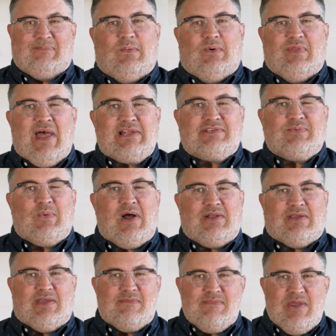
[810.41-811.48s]
Well, that's
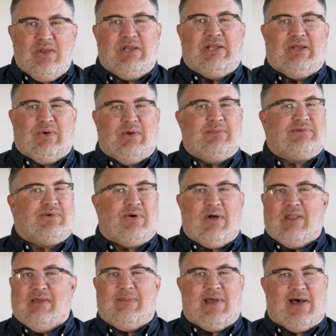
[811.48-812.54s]
what community groups are
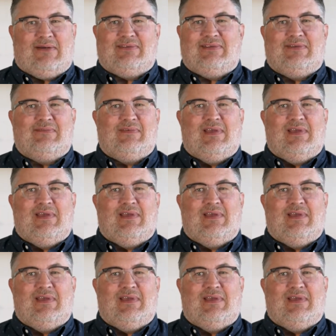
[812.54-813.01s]
all about.